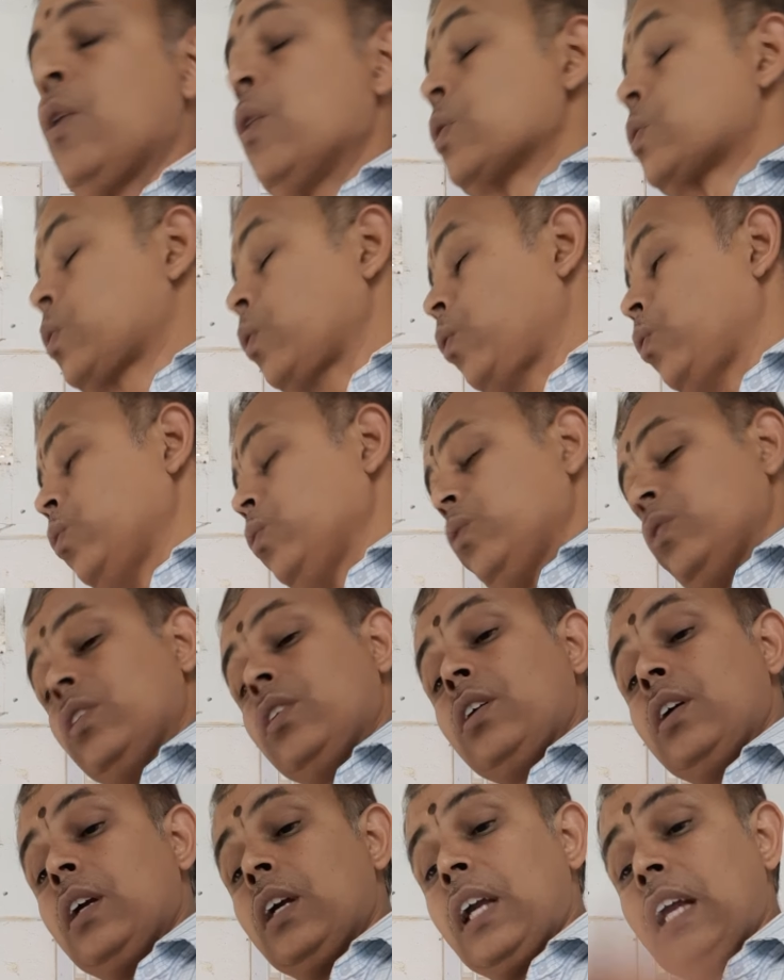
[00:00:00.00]
So
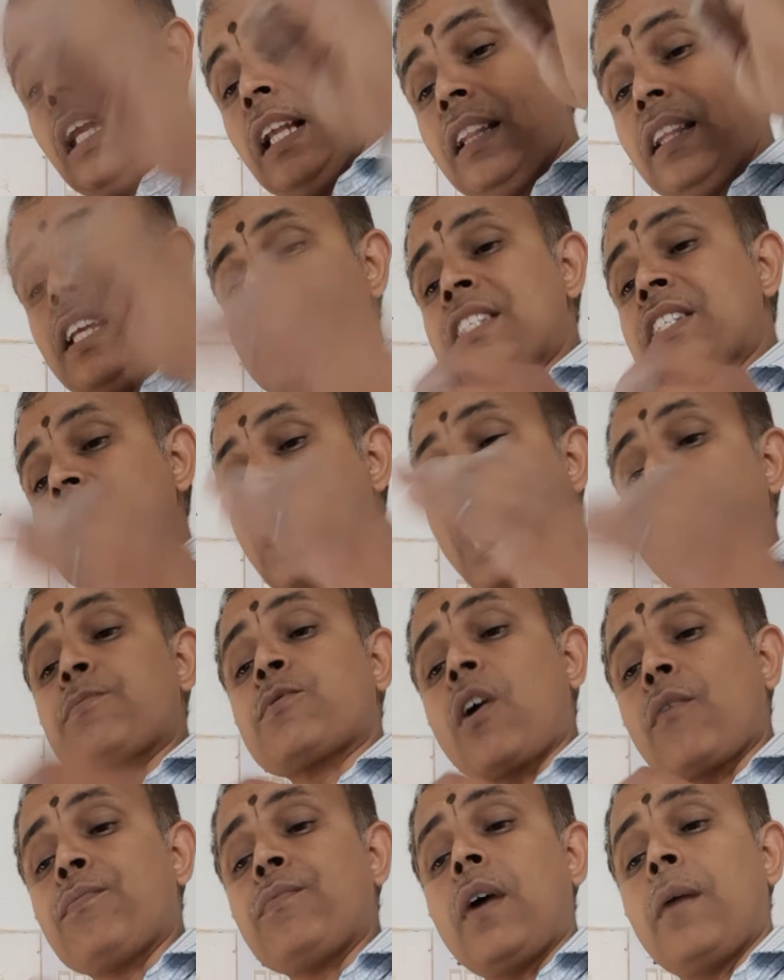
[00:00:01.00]
in these
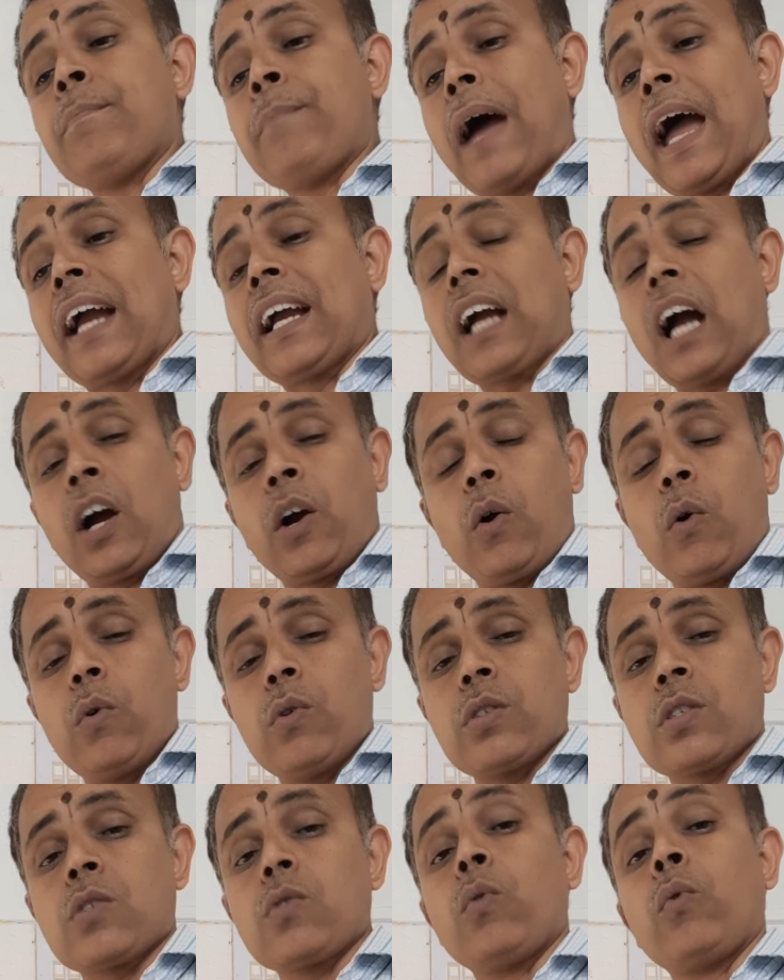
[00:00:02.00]
types of bank
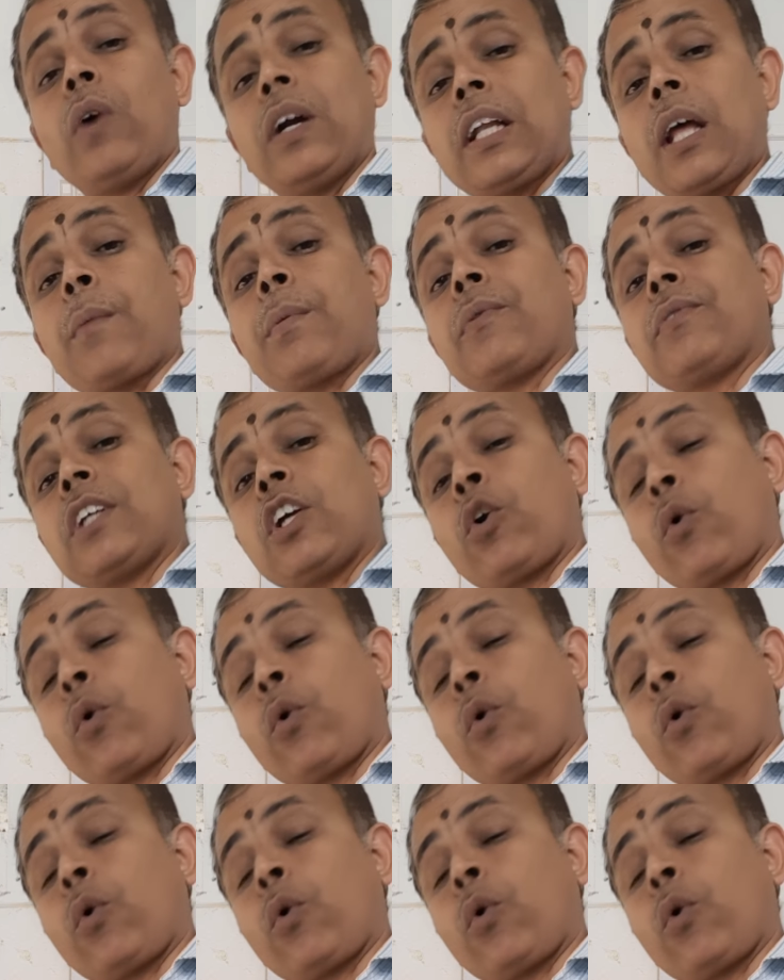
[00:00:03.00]
accounts, what type of the